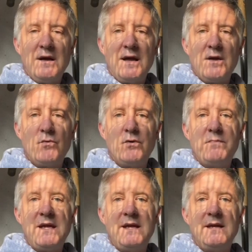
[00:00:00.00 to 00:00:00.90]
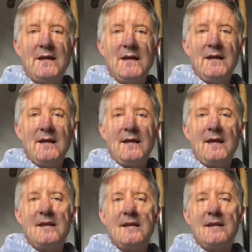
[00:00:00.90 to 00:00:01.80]
it will be
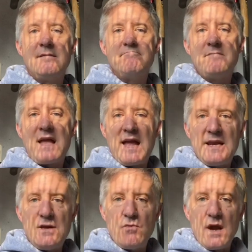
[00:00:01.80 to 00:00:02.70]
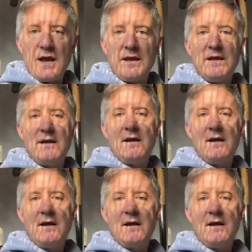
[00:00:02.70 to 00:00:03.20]
in any way